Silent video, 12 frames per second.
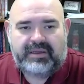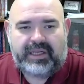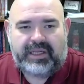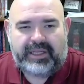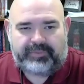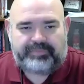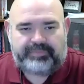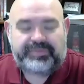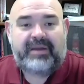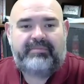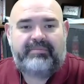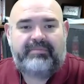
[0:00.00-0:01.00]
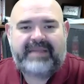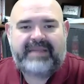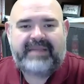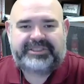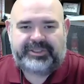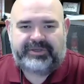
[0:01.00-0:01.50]
Hello, my
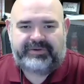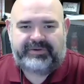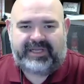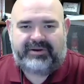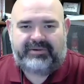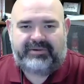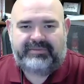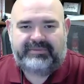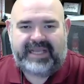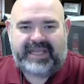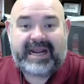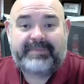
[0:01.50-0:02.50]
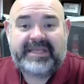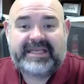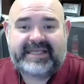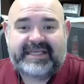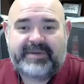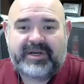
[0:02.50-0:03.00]
name is Joe Valero, and I'm the
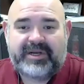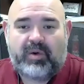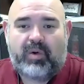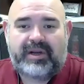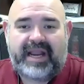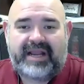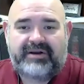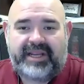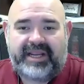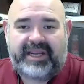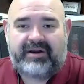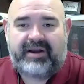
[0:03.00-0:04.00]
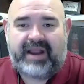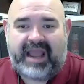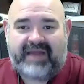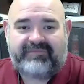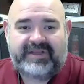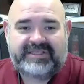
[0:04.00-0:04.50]
assessment coordinator here
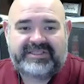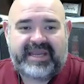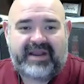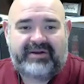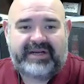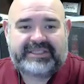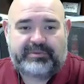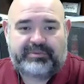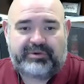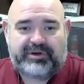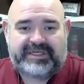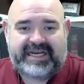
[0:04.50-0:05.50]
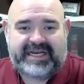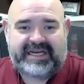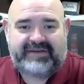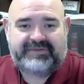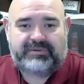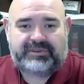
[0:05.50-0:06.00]
at Fresno County Superintendent
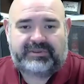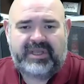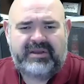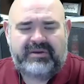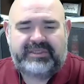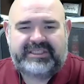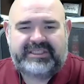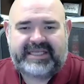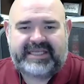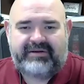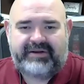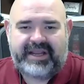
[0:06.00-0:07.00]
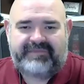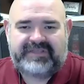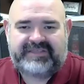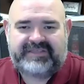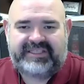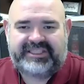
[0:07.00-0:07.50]
of Schools, which is a county
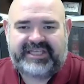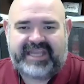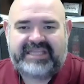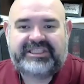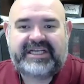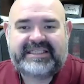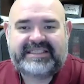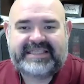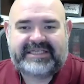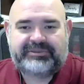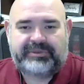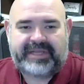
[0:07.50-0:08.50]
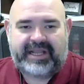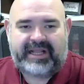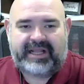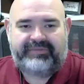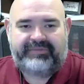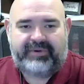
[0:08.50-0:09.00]
office of education in Central
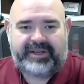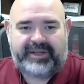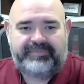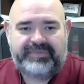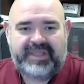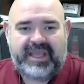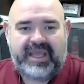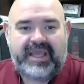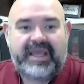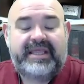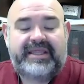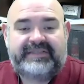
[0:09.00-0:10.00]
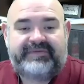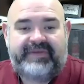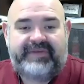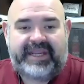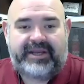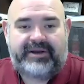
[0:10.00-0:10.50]
California. This
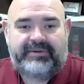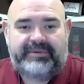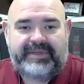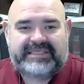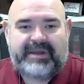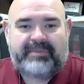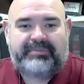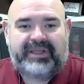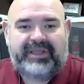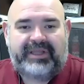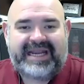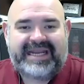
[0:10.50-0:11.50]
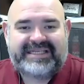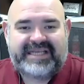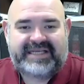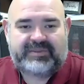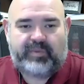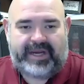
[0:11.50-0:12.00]
video is about planning
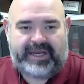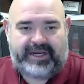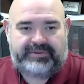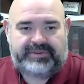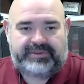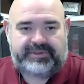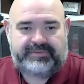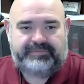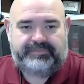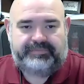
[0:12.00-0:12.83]
test windows.